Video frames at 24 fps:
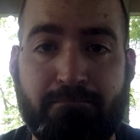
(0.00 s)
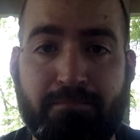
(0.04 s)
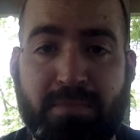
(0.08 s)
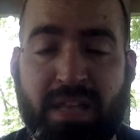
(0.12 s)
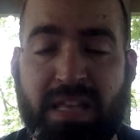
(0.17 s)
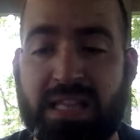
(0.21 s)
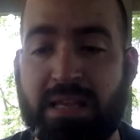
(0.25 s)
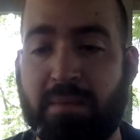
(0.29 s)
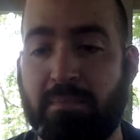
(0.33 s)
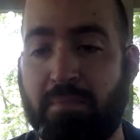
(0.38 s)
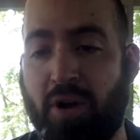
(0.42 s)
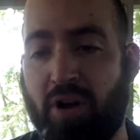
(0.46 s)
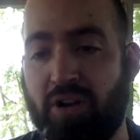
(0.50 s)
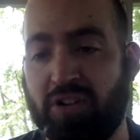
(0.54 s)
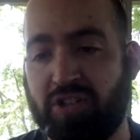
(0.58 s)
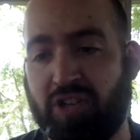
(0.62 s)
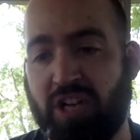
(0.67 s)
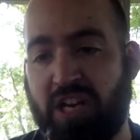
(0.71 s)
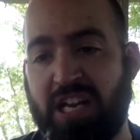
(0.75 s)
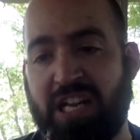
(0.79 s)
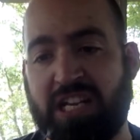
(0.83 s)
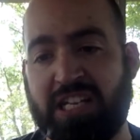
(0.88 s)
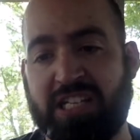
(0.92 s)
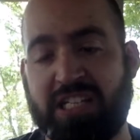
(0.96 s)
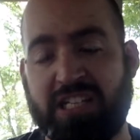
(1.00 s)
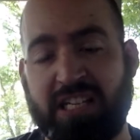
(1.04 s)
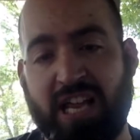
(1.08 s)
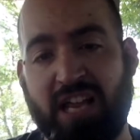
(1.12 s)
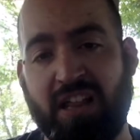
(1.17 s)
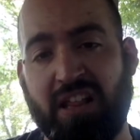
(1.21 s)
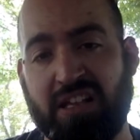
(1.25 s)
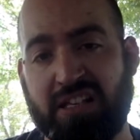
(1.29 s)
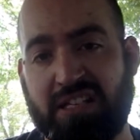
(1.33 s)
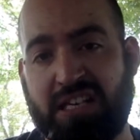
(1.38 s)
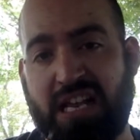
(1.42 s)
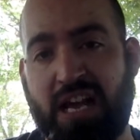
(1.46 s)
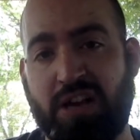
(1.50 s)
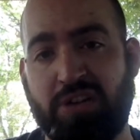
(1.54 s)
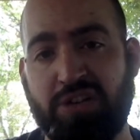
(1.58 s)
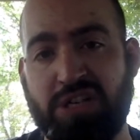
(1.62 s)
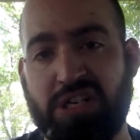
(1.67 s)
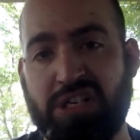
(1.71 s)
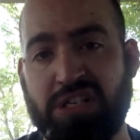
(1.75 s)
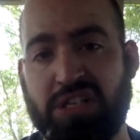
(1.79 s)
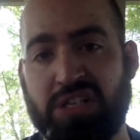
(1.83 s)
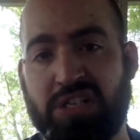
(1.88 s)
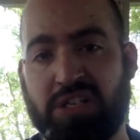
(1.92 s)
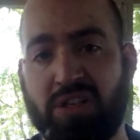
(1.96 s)
And then Paul's going to tell us how
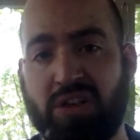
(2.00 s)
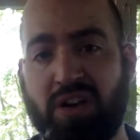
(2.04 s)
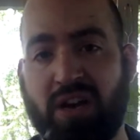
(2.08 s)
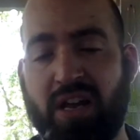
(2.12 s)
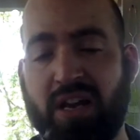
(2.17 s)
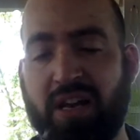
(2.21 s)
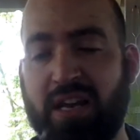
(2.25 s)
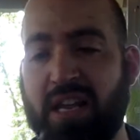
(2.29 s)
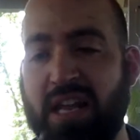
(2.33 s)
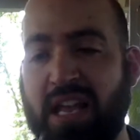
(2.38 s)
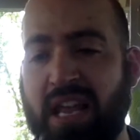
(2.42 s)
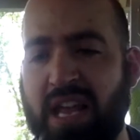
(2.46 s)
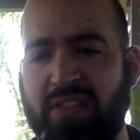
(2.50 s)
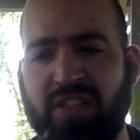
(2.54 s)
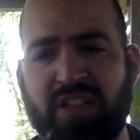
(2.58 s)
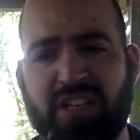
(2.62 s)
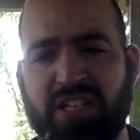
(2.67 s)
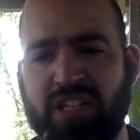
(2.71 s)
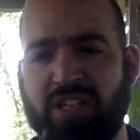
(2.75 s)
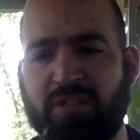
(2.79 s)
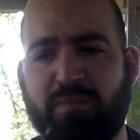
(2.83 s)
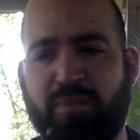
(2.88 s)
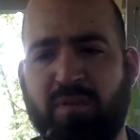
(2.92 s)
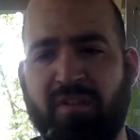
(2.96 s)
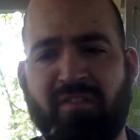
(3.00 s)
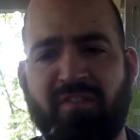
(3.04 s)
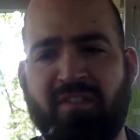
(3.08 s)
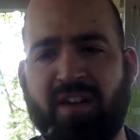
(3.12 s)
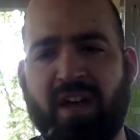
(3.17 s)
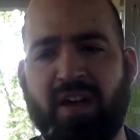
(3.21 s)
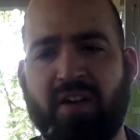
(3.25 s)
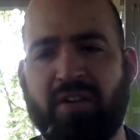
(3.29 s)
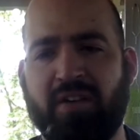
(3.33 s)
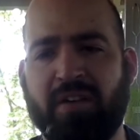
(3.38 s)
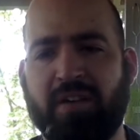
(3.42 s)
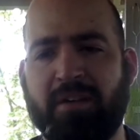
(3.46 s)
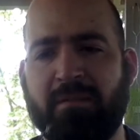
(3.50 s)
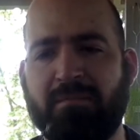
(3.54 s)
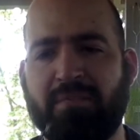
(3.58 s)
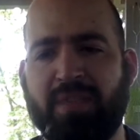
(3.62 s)
Jesus thought. And this is profound.